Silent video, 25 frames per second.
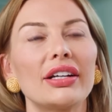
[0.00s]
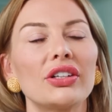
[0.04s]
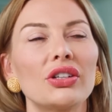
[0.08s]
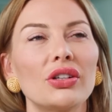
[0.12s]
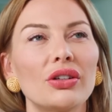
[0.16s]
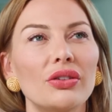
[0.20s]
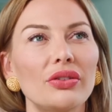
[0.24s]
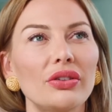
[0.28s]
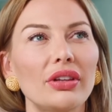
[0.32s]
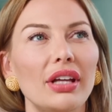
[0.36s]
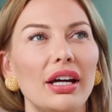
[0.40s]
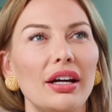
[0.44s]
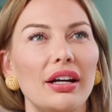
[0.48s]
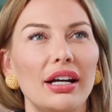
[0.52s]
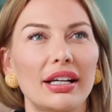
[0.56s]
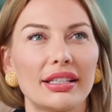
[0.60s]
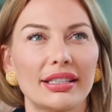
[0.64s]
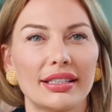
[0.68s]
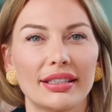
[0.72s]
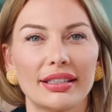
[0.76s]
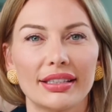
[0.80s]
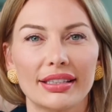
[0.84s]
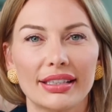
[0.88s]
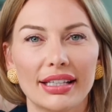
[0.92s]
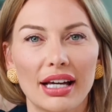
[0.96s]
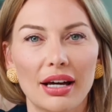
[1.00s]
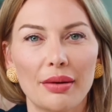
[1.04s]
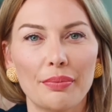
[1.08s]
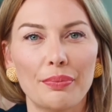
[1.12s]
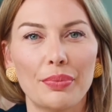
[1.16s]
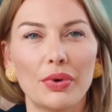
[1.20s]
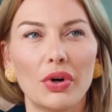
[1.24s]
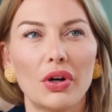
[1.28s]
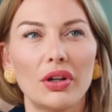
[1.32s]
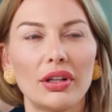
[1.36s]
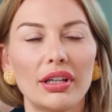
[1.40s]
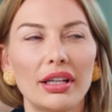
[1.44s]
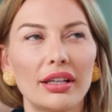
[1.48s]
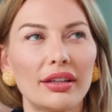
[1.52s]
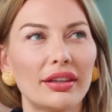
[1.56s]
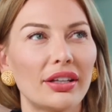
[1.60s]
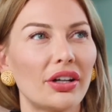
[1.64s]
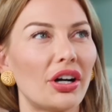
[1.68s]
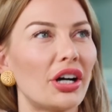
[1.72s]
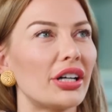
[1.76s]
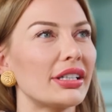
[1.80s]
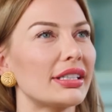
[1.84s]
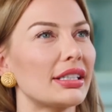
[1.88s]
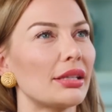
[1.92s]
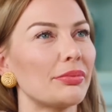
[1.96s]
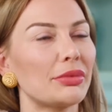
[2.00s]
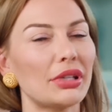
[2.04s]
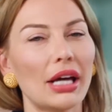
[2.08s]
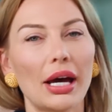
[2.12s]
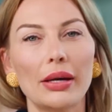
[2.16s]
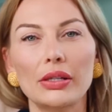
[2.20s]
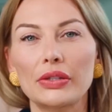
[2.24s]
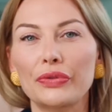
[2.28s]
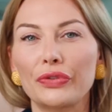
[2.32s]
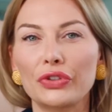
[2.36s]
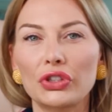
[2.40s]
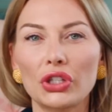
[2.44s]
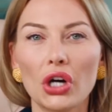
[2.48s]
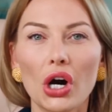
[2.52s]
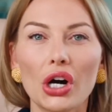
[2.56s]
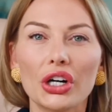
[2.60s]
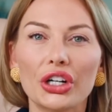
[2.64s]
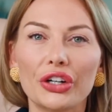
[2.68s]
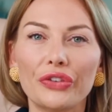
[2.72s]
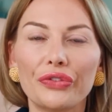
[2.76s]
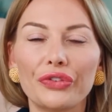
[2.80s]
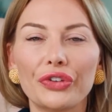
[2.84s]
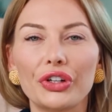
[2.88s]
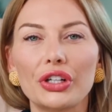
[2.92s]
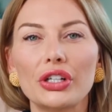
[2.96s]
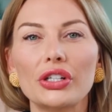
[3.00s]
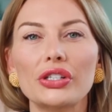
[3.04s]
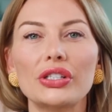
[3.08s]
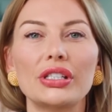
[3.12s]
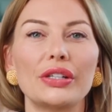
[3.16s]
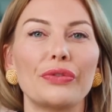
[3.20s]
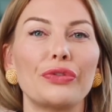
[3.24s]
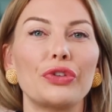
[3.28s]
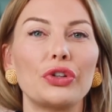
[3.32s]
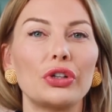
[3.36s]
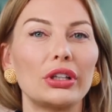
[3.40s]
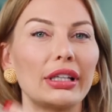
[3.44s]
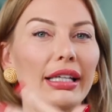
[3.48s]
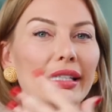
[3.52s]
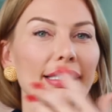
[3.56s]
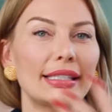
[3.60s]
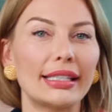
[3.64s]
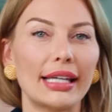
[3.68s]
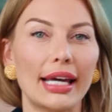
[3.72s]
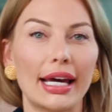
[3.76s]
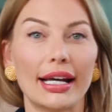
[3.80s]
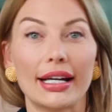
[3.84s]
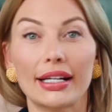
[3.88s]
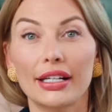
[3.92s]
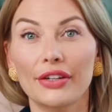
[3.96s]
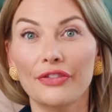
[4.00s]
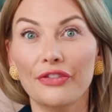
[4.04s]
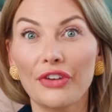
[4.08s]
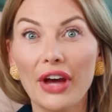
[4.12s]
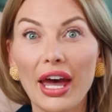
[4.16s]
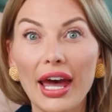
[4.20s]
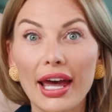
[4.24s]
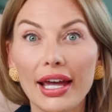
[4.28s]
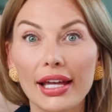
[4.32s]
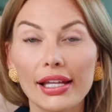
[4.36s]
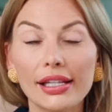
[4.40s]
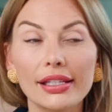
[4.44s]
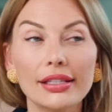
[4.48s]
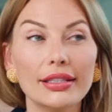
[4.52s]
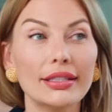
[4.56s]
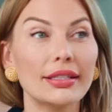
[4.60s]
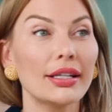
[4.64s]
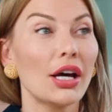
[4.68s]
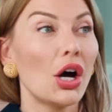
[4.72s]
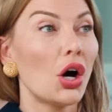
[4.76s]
know that as an example, there are sometimes photographers, if you're, let's say, at an event